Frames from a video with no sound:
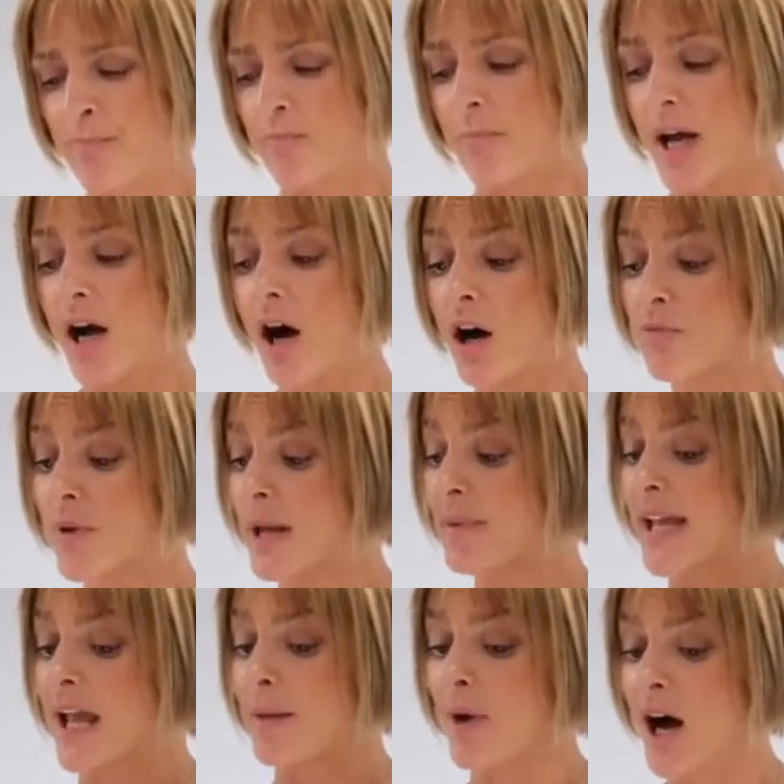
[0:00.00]
My heart rate
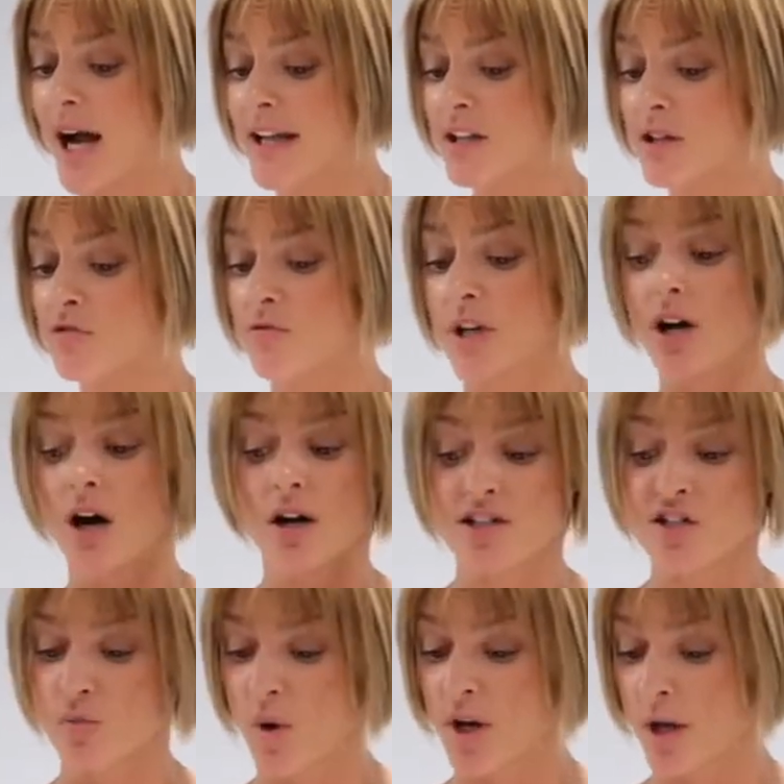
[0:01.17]
became heightened
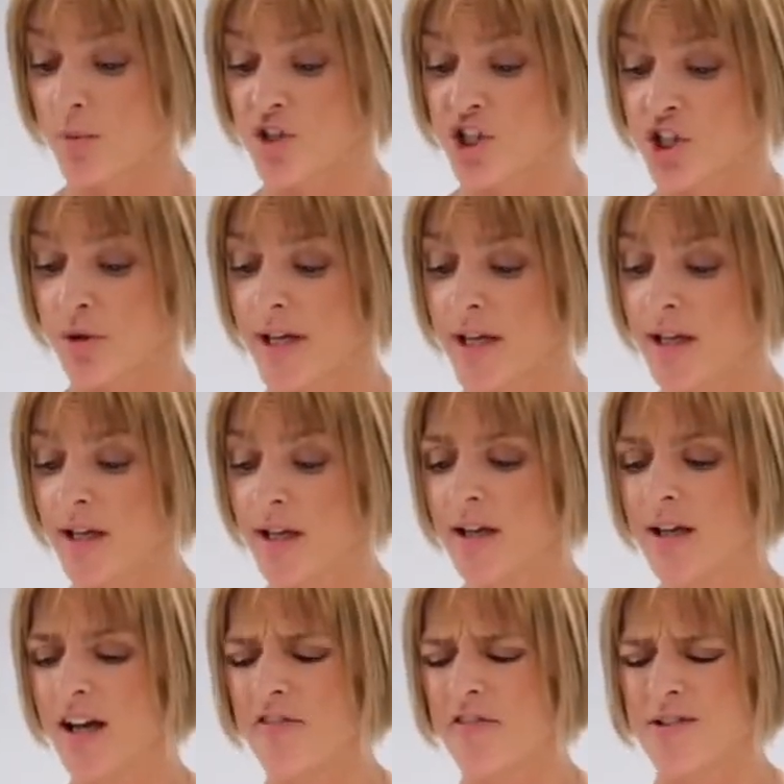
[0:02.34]
regardless of what I was doing.
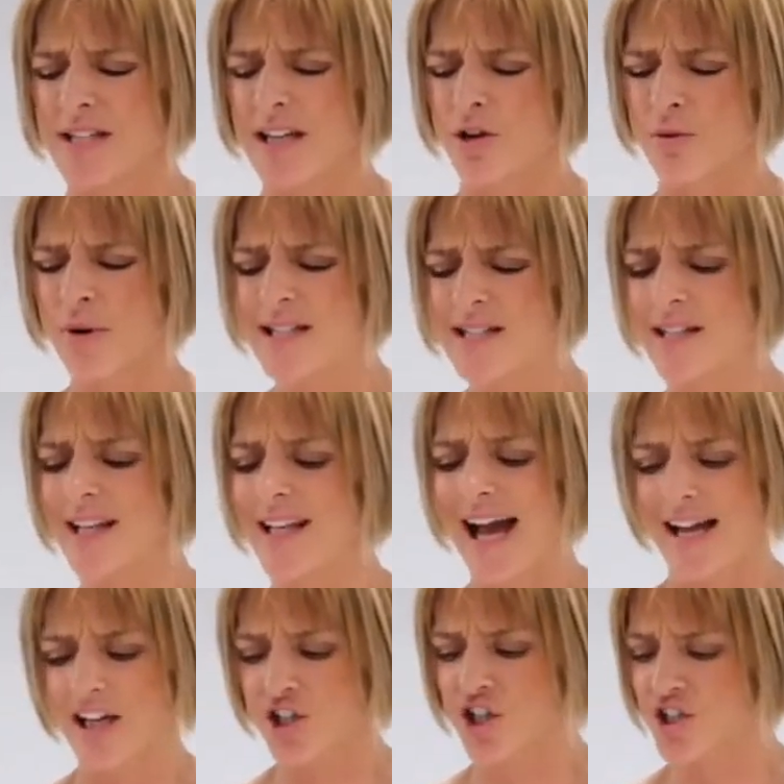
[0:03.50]
I felt increasingly
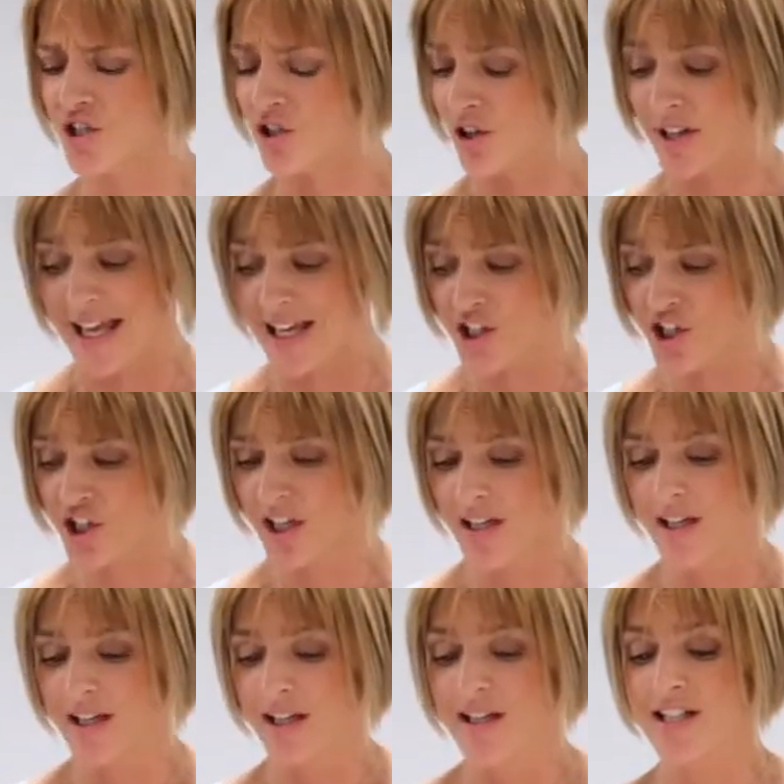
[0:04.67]
anxious and on edge,
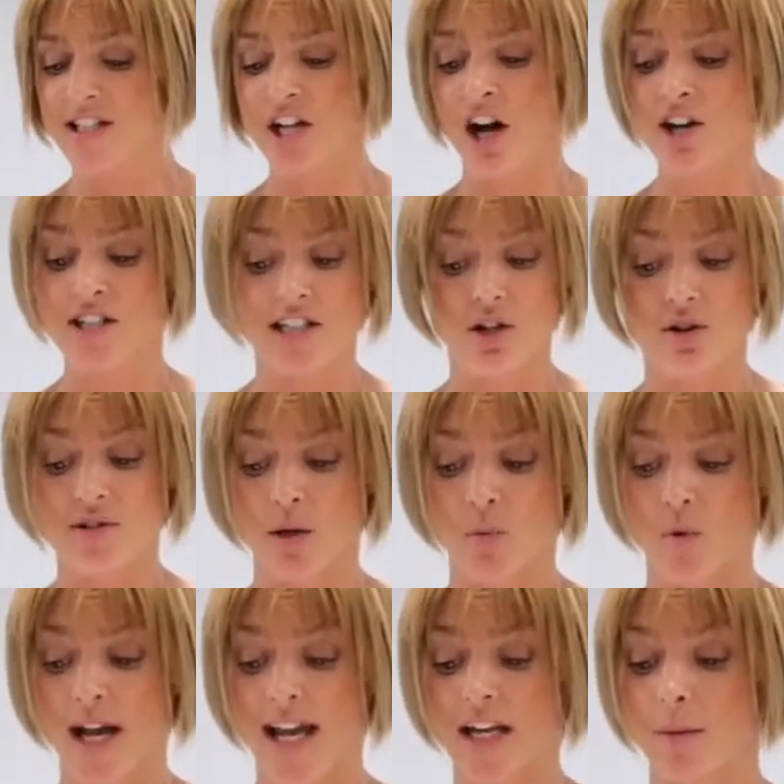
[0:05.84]
started losing
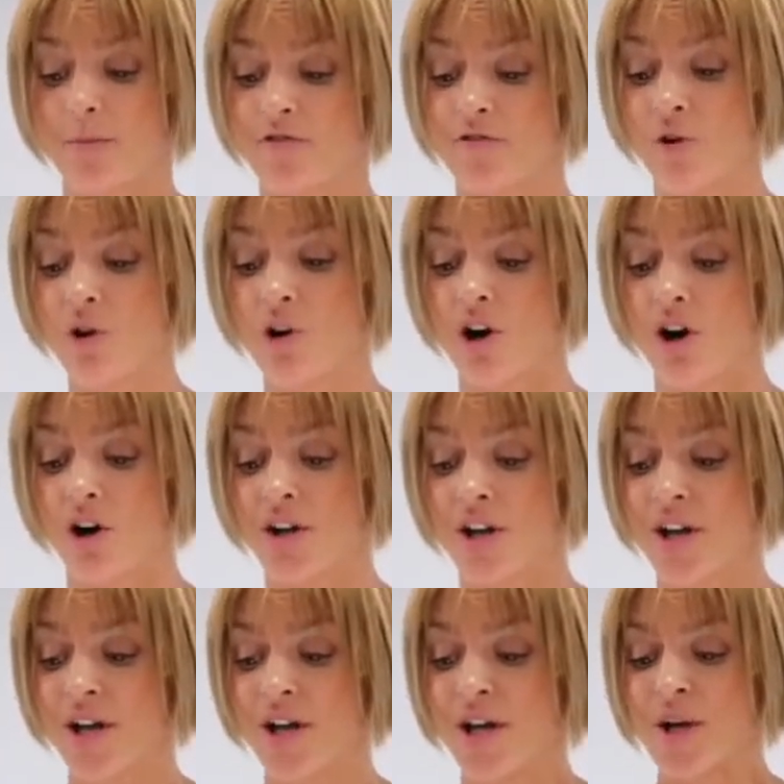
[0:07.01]
weight, and before long,
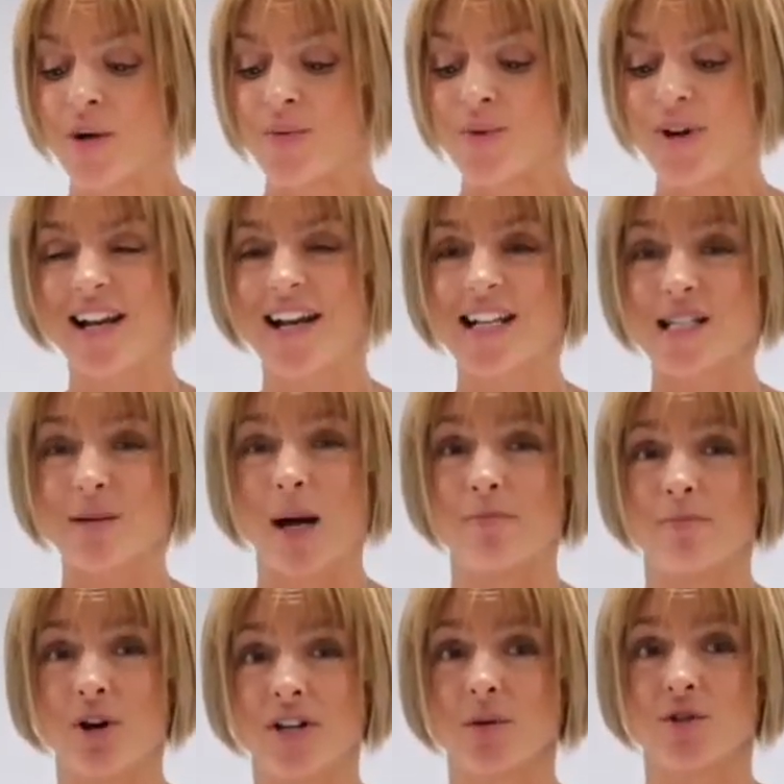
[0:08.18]
realized that my
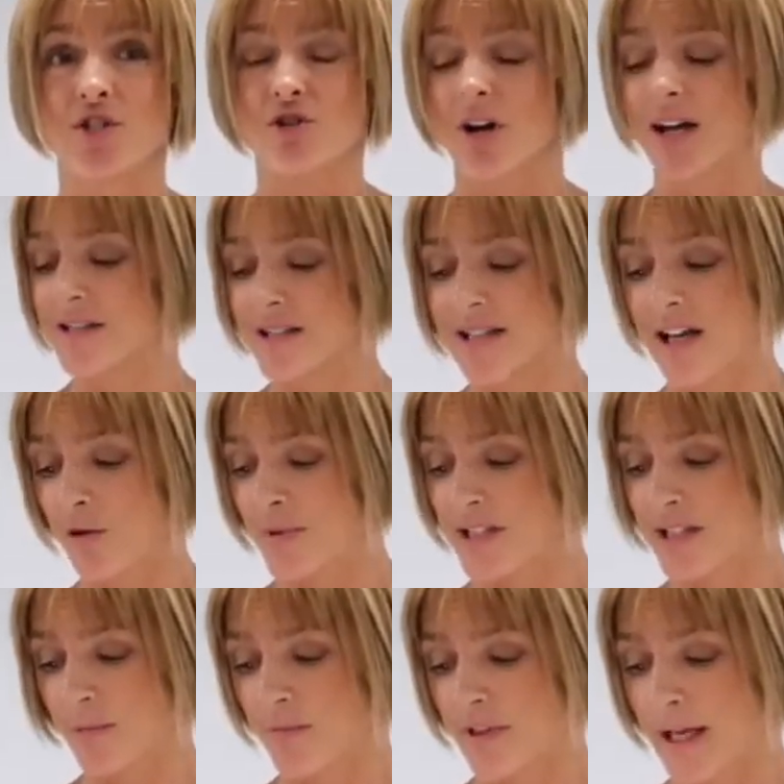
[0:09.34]
body was trying to tell me
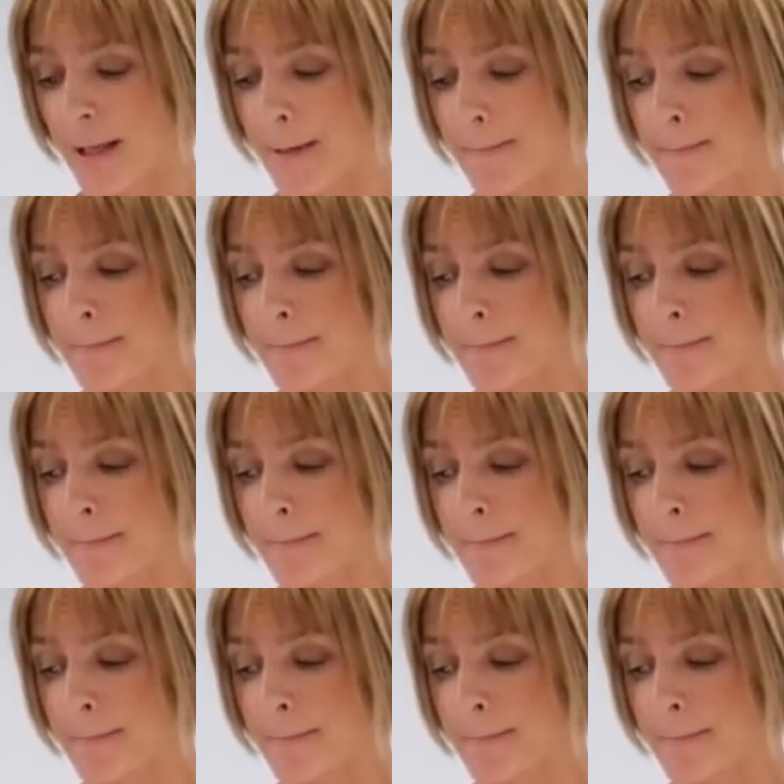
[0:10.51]
something.